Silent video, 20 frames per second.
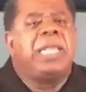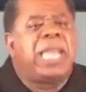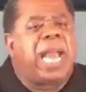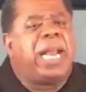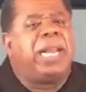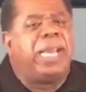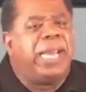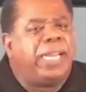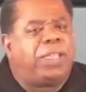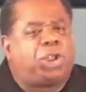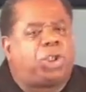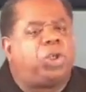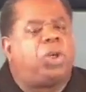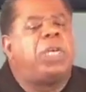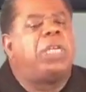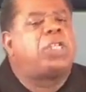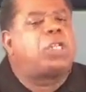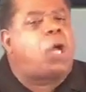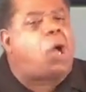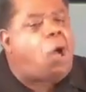That issue
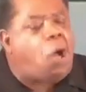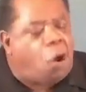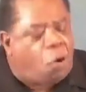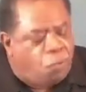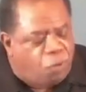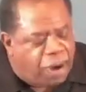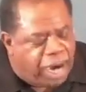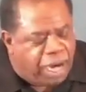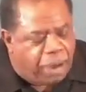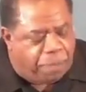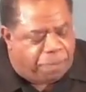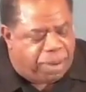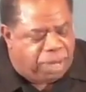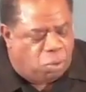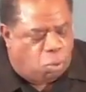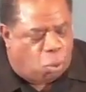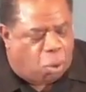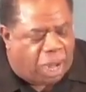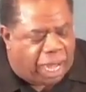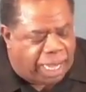has already
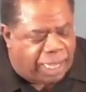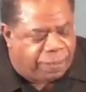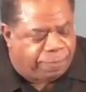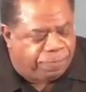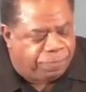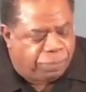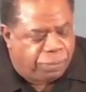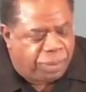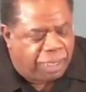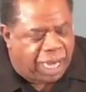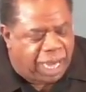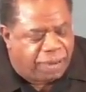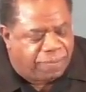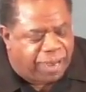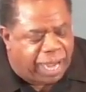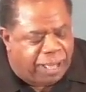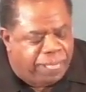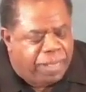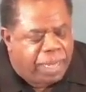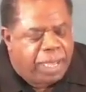been won.
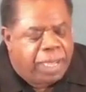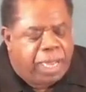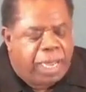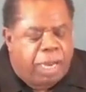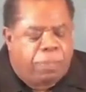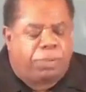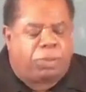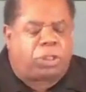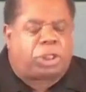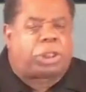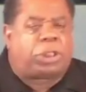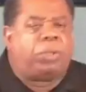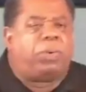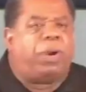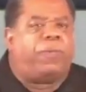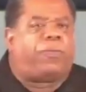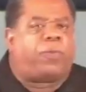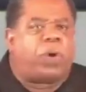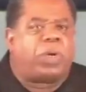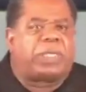Amen. Hebrews
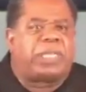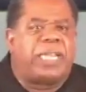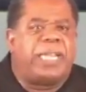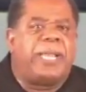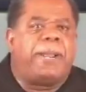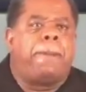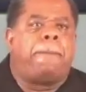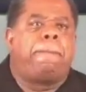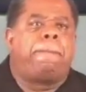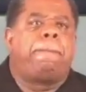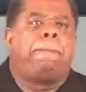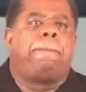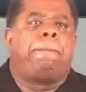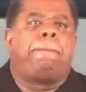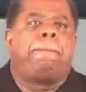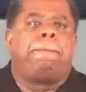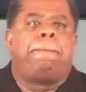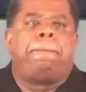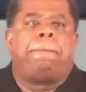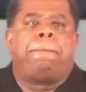2 and 14.
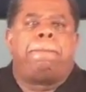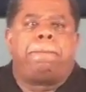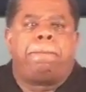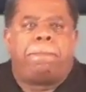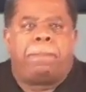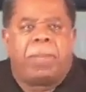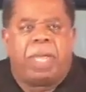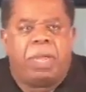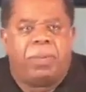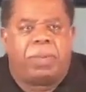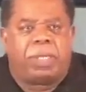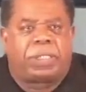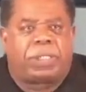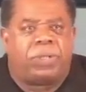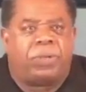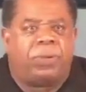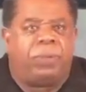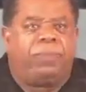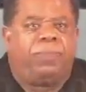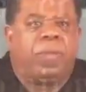Hebrews
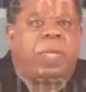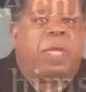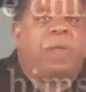2.